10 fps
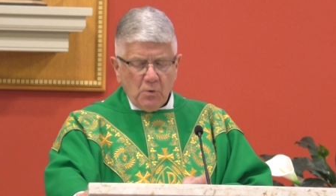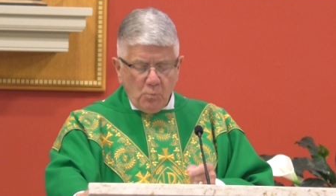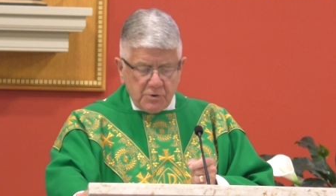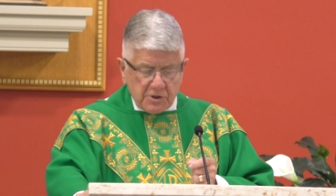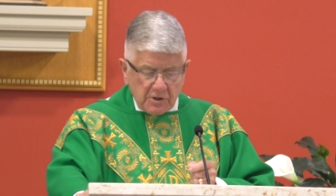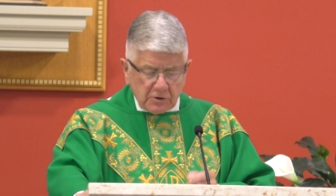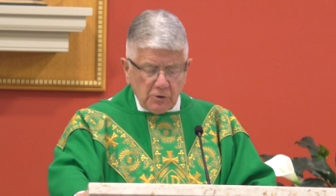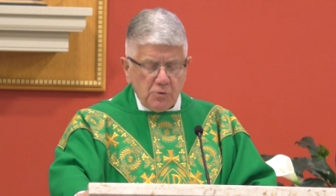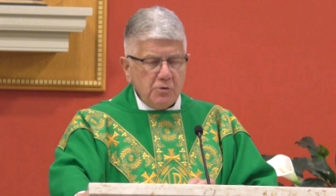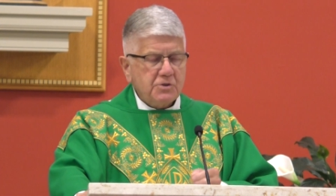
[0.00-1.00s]
which
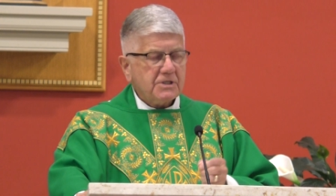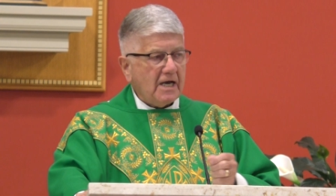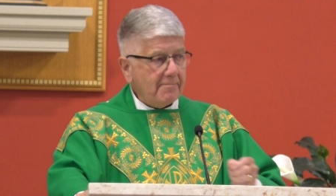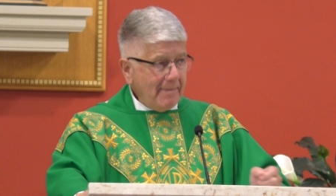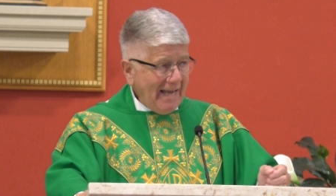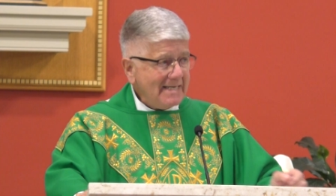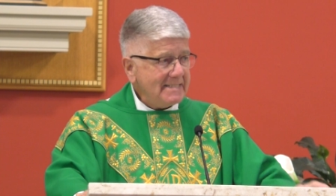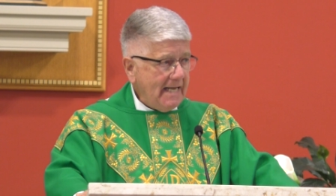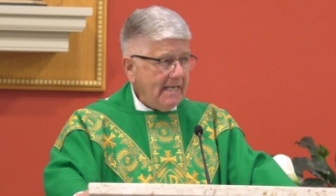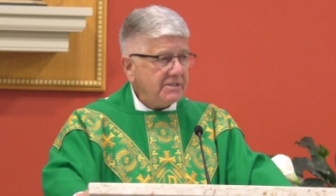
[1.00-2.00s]
includes a
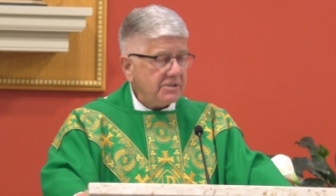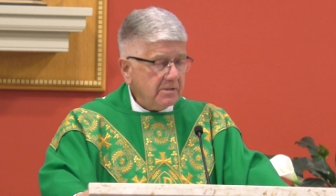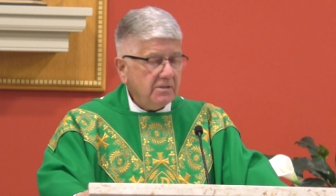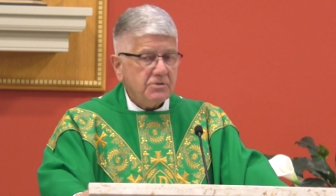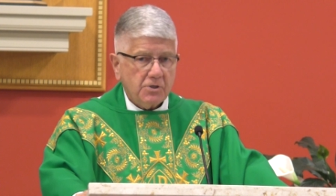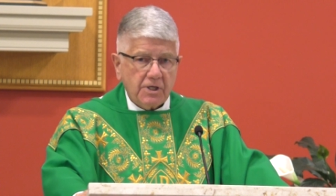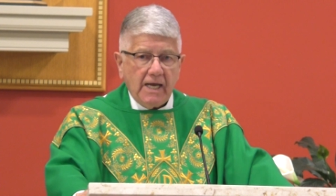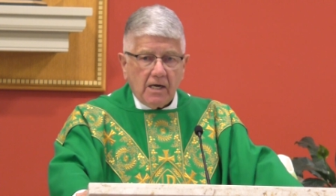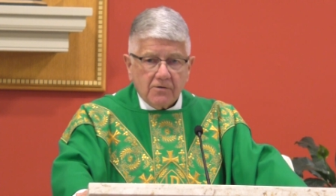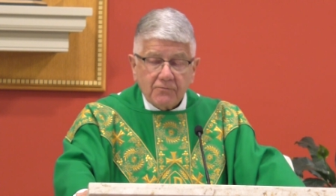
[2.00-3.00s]
mandate to
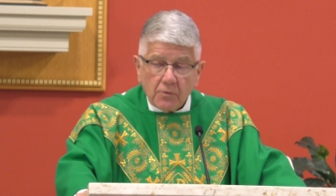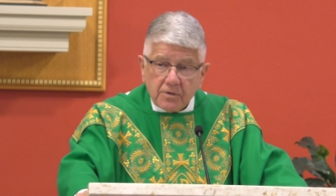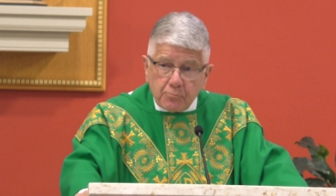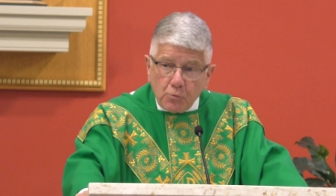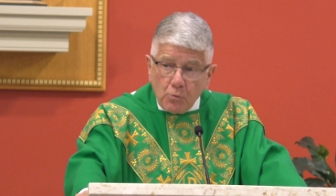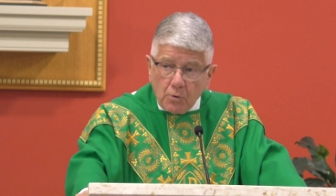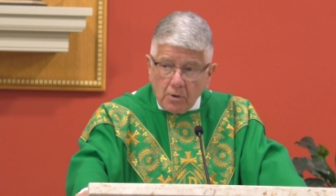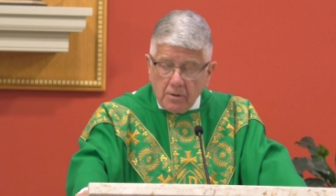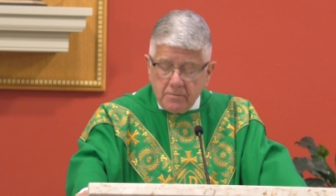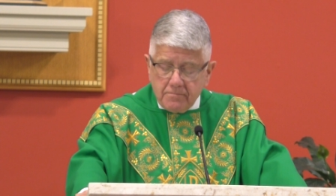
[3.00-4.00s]
care for the
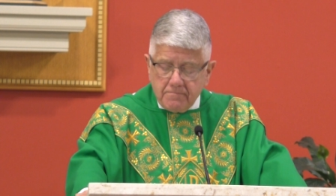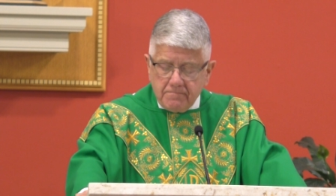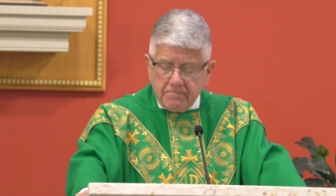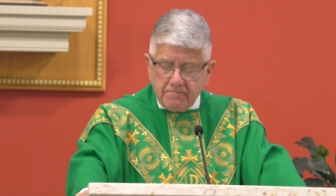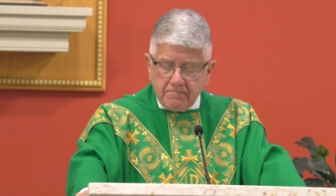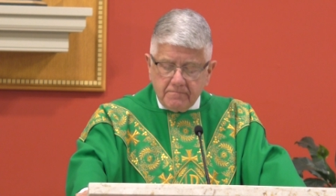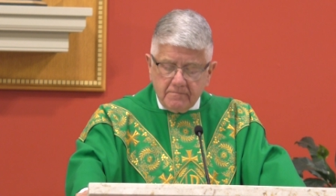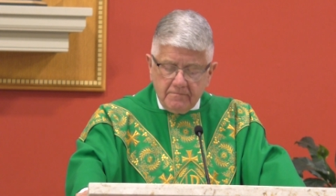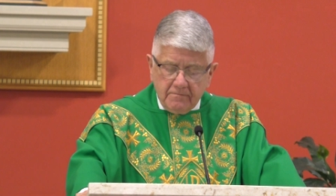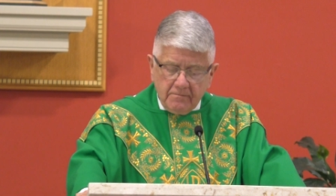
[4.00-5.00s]
poor.
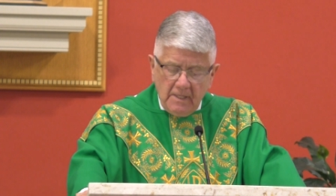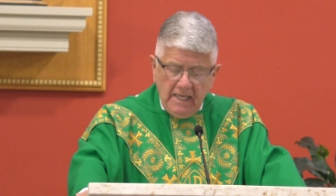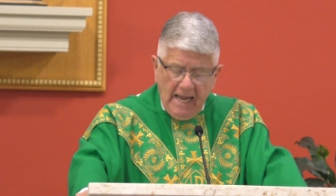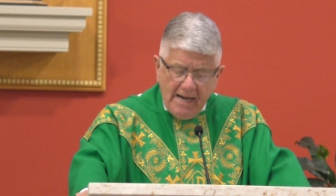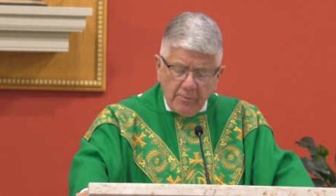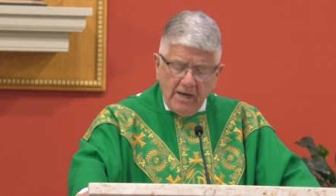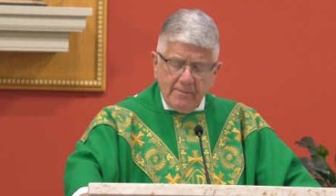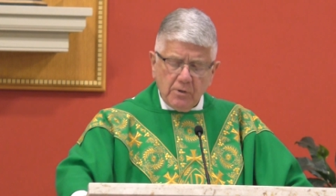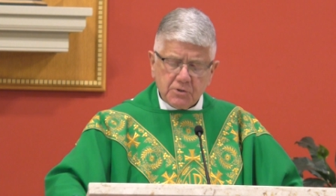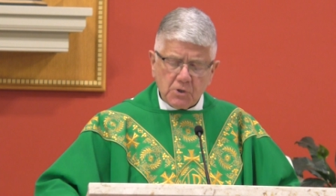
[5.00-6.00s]

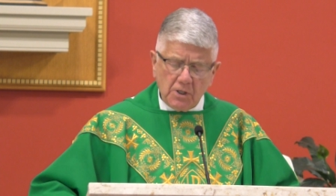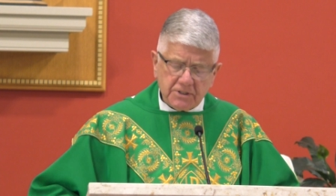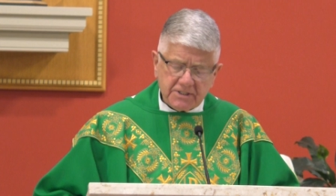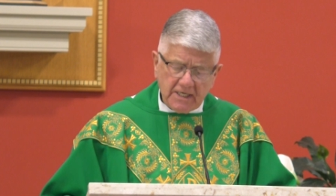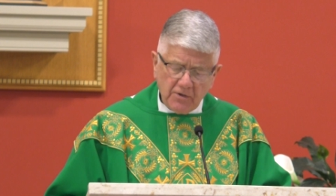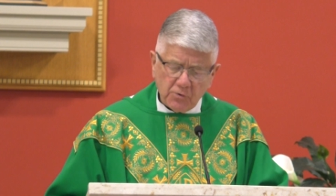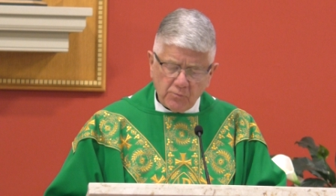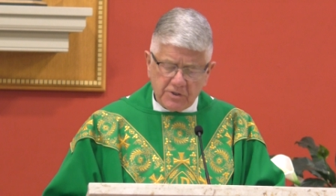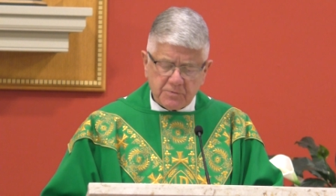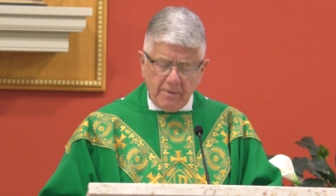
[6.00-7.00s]
Abraham goes on to tell the
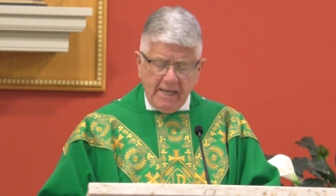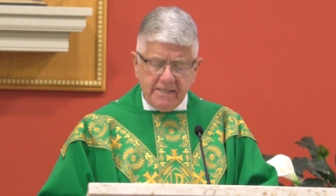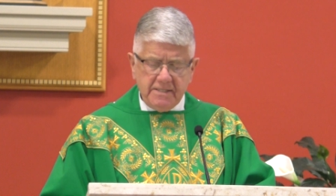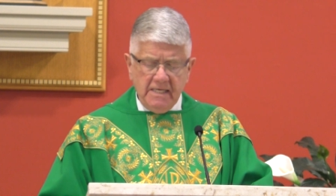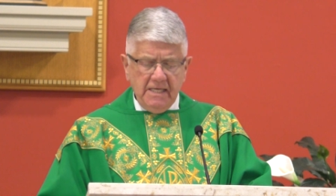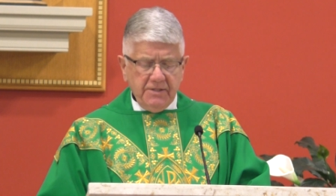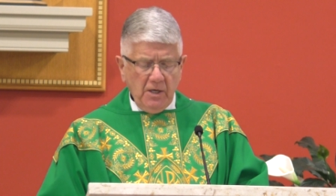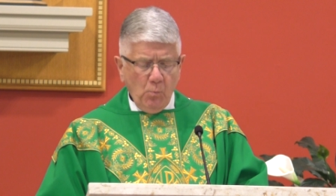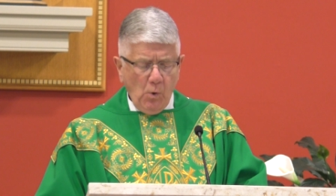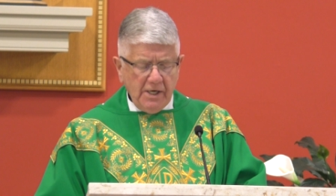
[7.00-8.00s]
rich man
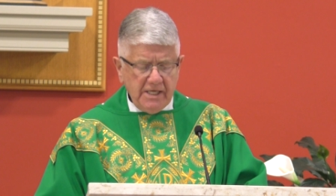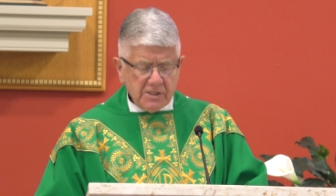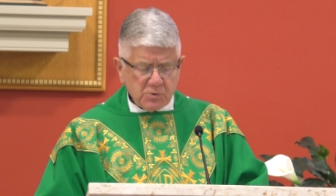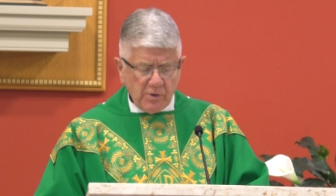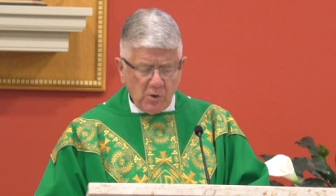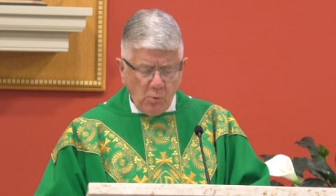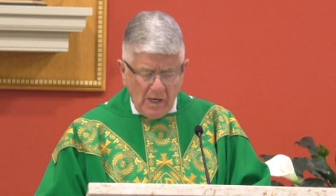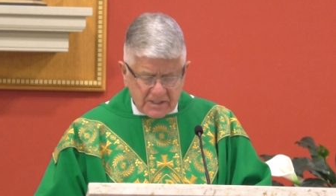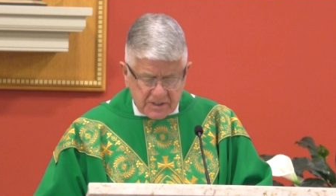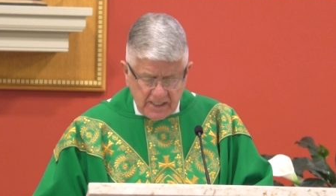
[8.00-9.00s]
that what he is
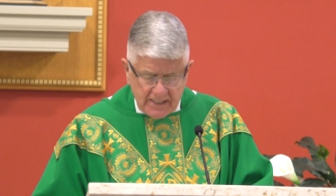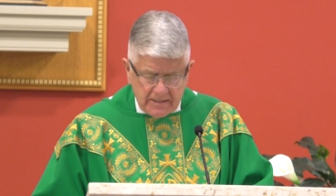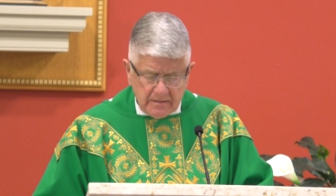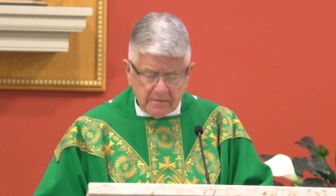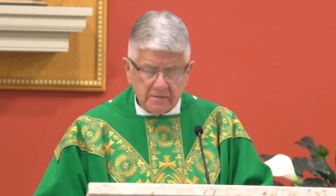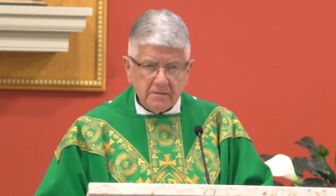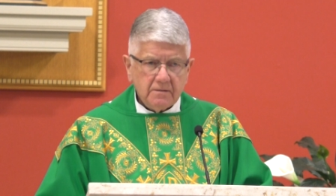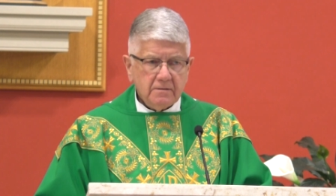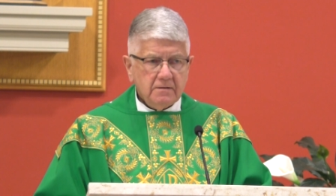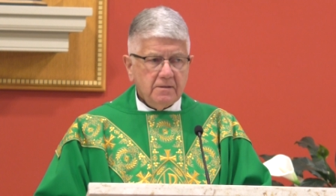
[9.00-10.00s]
requesting
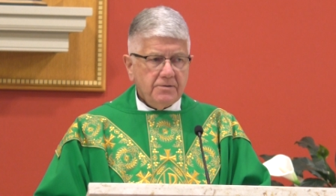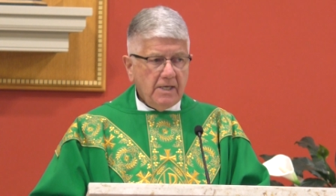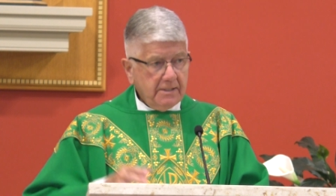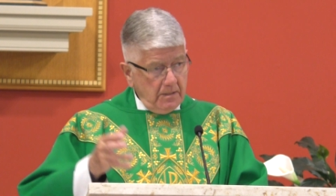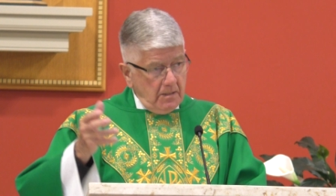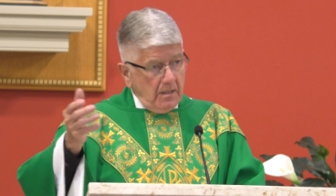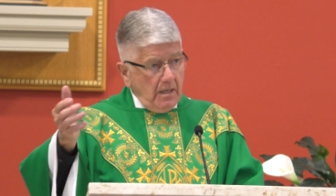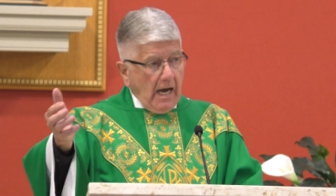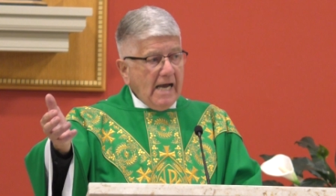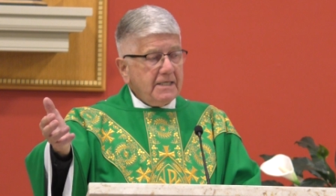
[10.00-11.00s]
that
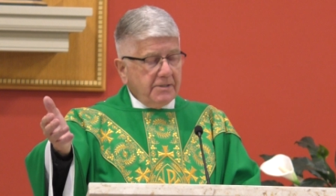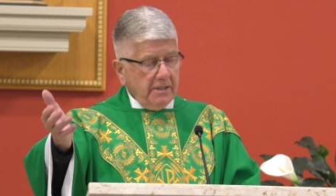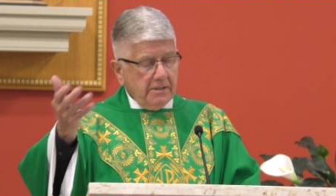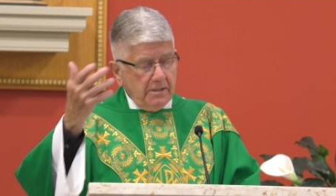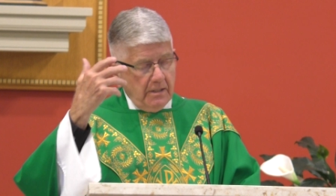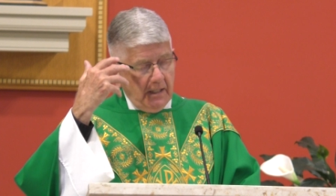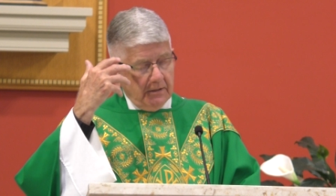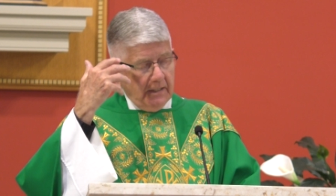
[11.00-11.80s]
I, that, that